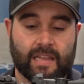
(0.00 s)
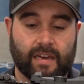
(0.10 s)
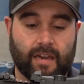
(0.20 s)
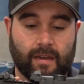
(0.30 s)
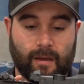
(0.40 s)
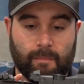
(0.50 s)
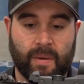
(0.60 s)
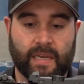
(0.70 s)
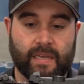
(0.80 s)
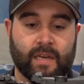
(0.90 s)
that can
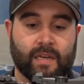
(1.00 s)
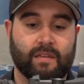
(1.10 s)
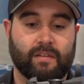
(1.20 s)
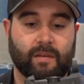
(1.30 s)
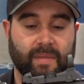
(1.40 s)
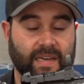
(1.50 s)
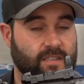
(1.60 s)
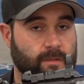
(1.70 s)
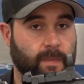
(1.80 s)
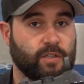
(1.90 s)
compete for something
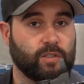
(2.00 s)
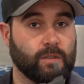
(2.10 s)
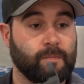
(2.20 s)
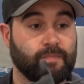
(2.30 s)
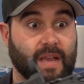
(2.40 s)
as special